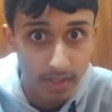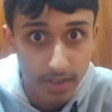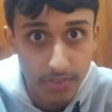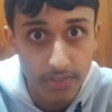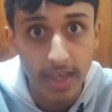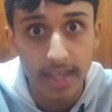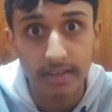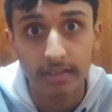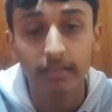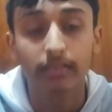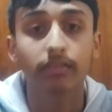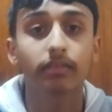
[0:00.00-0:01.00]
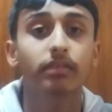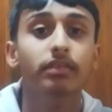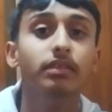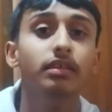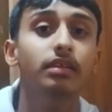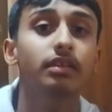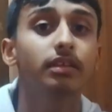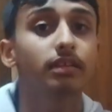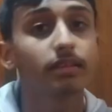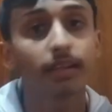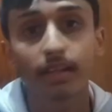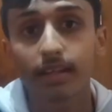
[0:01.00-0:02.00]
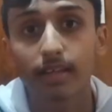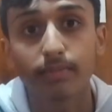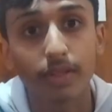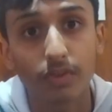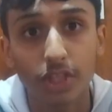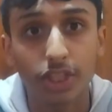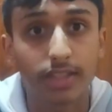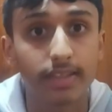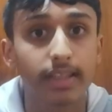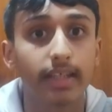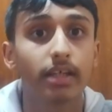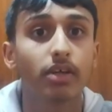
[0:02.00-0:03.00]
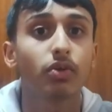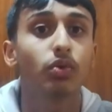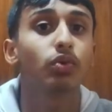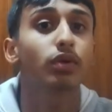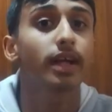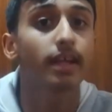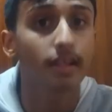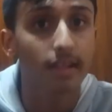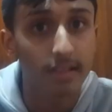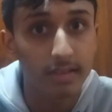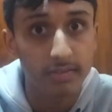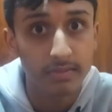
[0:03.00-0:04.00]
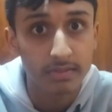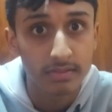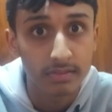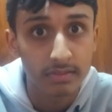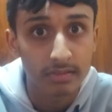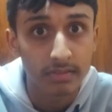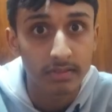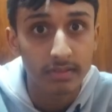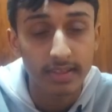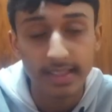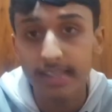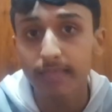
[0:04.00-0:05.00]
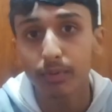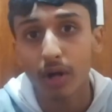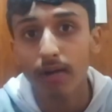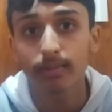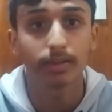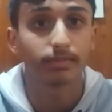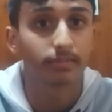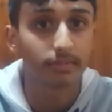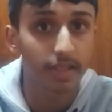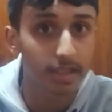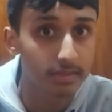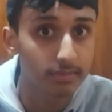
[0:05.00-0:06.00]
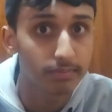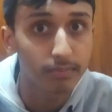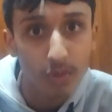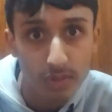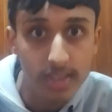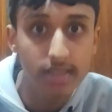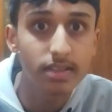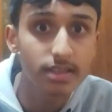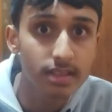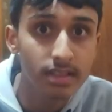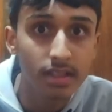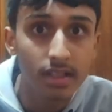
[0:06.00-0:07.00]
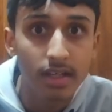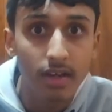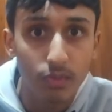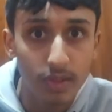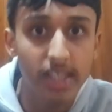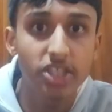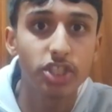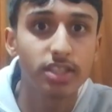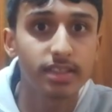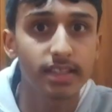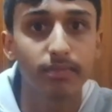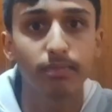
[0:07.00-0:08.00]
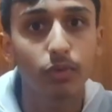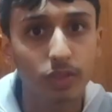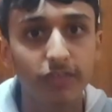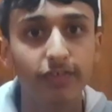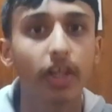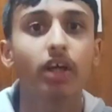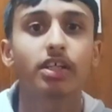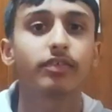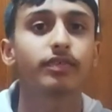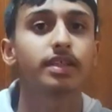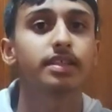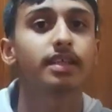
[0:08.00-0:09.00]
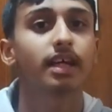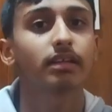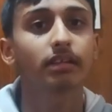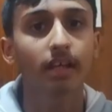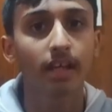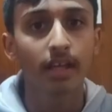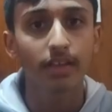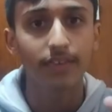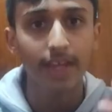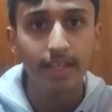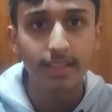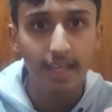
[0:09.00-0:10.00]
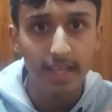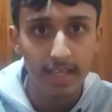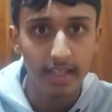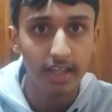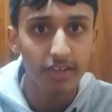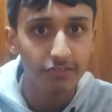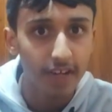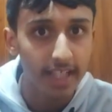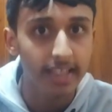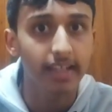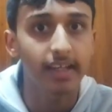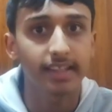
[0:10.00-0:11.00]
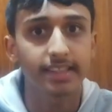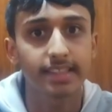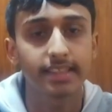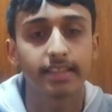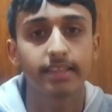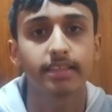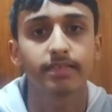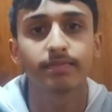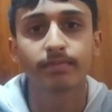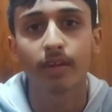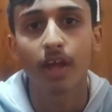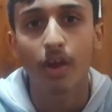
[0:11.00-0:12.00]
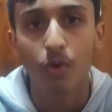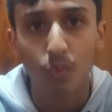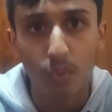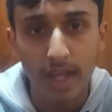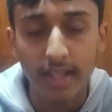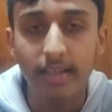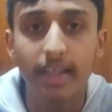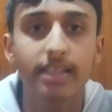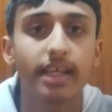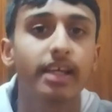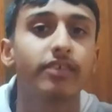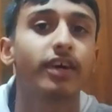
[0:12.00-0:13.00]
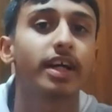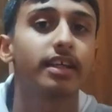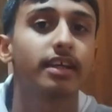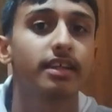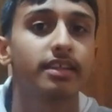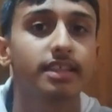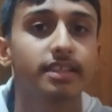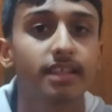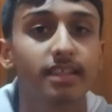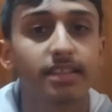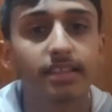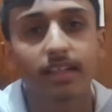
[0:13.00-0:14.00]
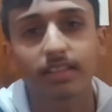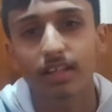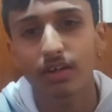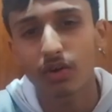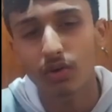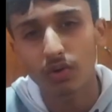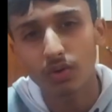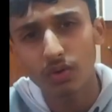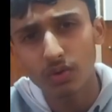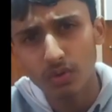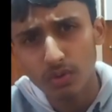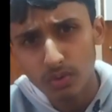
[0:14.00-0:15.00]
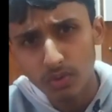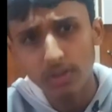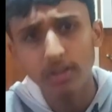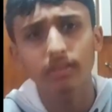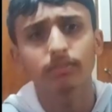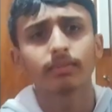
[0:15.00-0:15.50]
then there can be questions like, who created it? This is a problem in most religions and most philosophies, that they take a finite existence. When they take a finite existence, there's a whole,